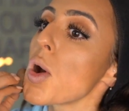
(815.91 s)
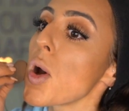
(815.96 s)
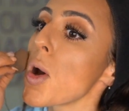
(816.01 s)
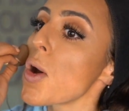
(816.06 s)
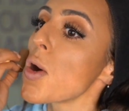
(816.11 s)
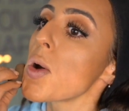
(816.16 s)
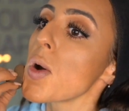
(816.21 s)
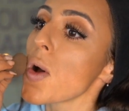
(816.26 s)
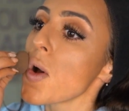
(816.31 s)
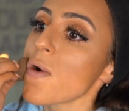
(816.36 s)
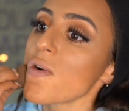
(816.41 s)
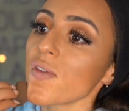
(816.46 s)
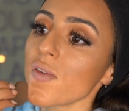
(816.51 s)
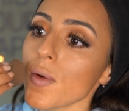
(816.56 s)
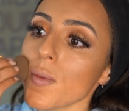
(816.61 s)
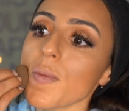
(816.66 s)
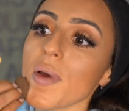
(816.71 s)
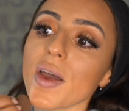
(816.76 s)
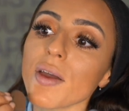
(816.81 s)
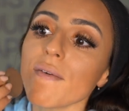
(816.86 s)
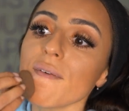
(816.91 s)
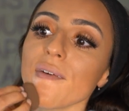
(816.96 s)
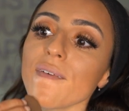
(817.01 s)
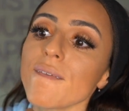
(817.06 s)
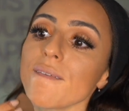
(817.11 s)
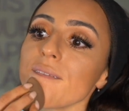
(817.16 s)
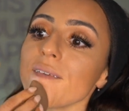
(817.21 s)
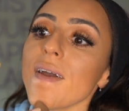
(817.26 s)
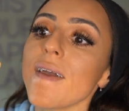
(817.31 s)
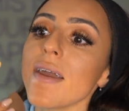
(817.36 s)
all over my
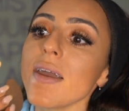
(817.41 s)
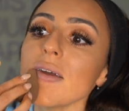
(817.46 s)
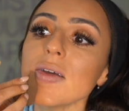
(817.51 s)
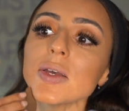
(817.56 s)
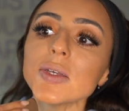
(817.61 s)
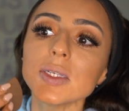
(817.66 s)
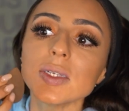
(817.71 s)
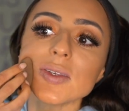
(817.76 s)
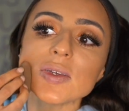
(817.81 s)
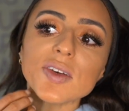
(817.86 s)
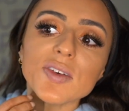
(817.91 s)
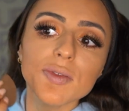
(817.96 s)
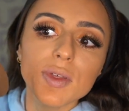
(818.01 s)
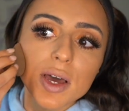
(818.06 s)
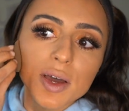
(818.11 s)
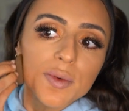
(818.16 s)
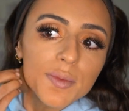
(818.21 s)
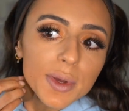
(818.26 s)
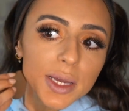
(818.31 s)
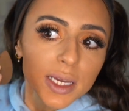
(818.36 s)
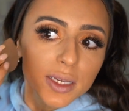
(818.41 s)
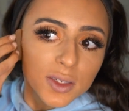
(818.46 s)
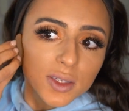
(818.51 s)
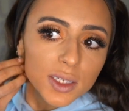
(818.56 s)
face, if that makes